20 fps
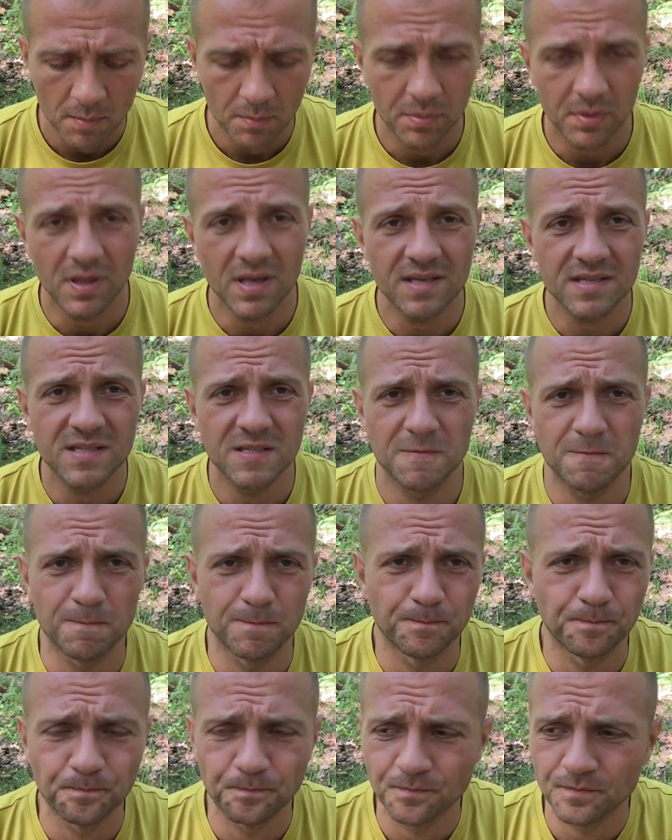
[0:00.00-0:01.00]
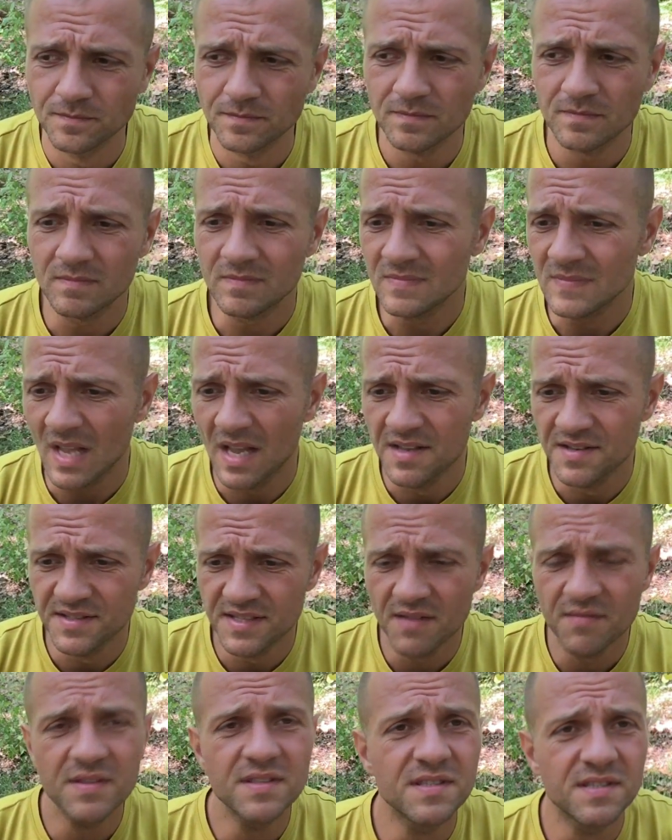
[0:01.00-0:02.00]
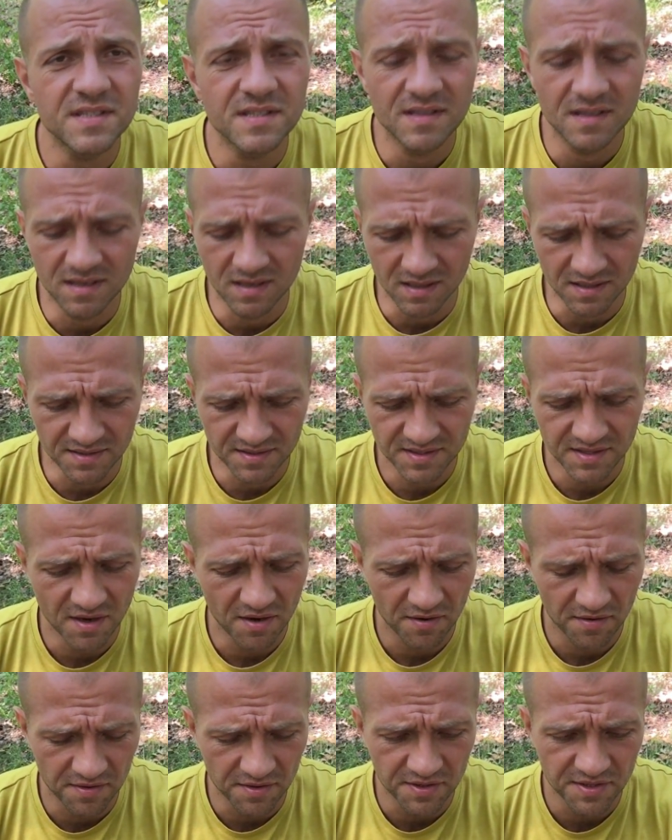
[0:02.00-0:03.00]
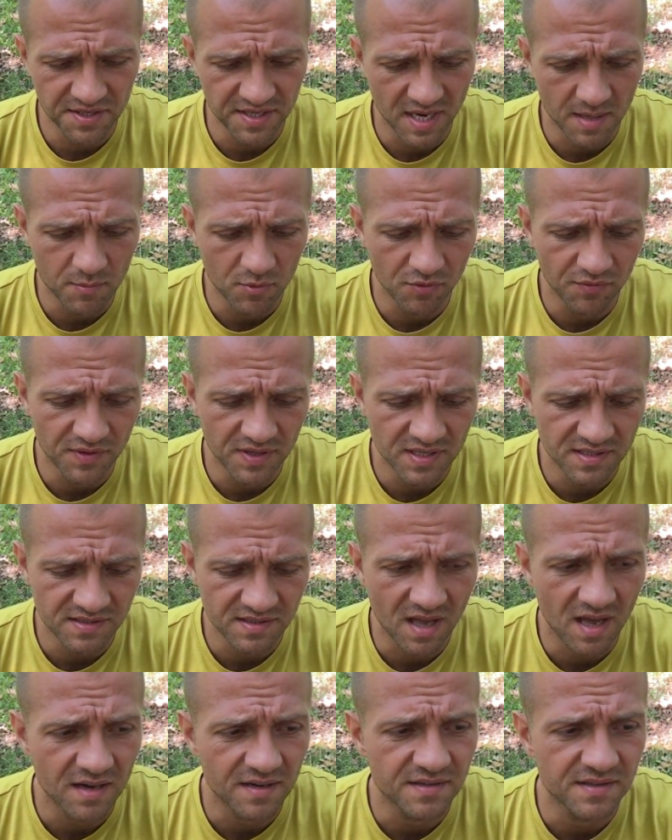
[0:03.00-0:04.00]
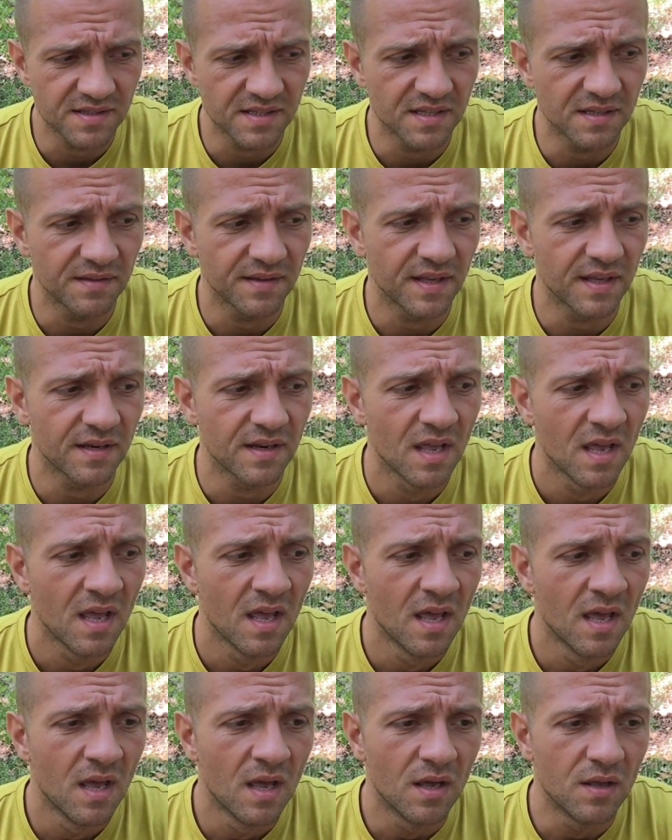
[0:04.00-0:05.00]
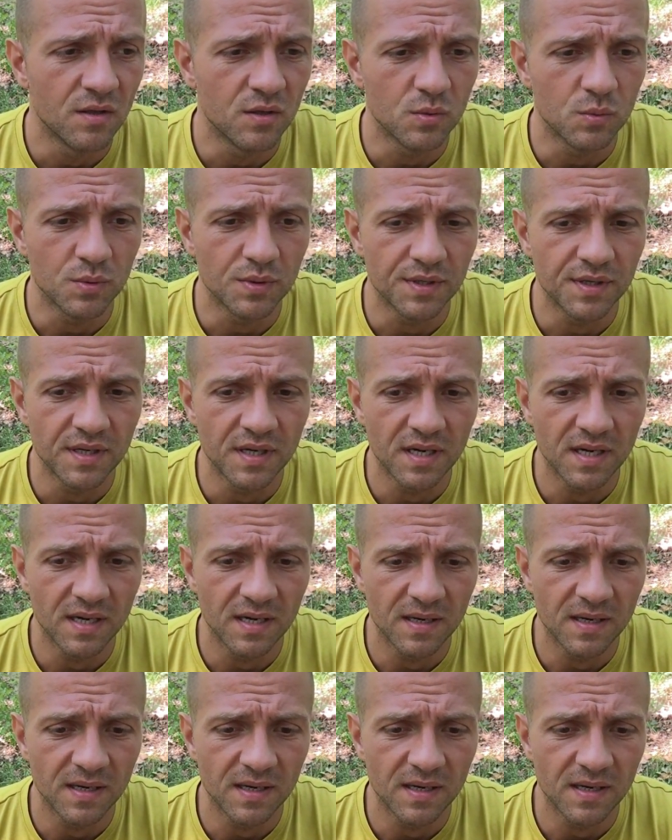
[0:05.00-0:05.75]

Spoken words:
Plus, 7 CR13 MOV is not a steel that you would